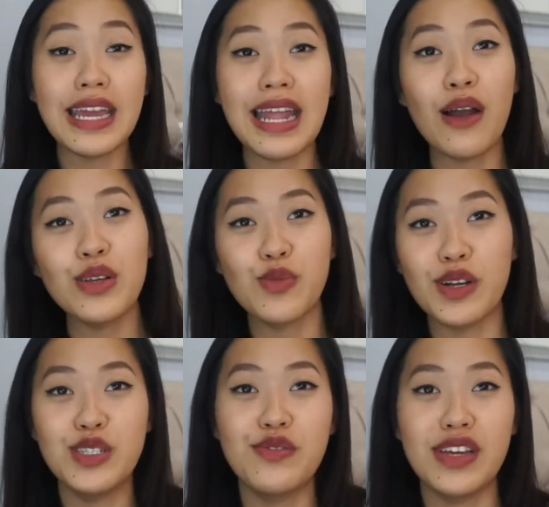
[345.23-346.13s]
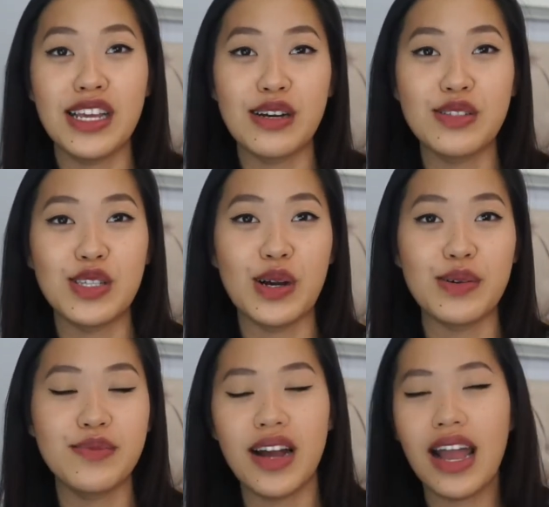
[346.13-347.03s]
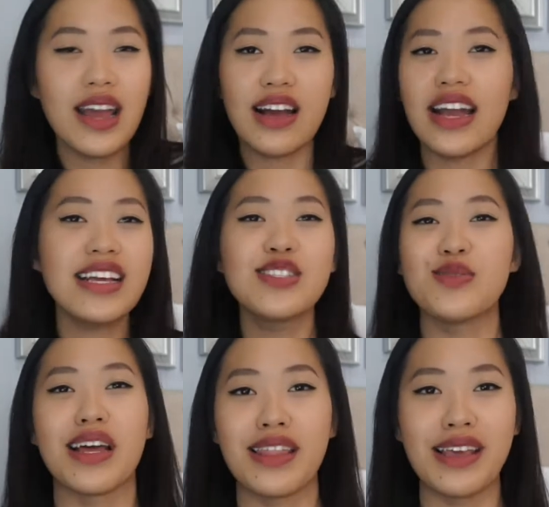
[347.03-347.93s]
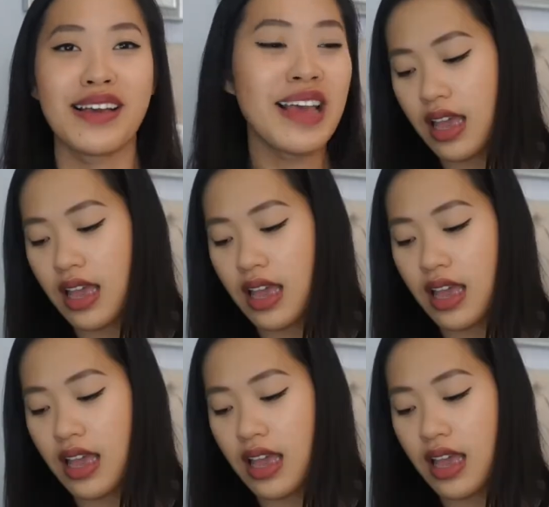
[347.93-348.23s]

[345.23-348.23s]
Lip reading: And okay, now he's watching videos, so I can do nothing.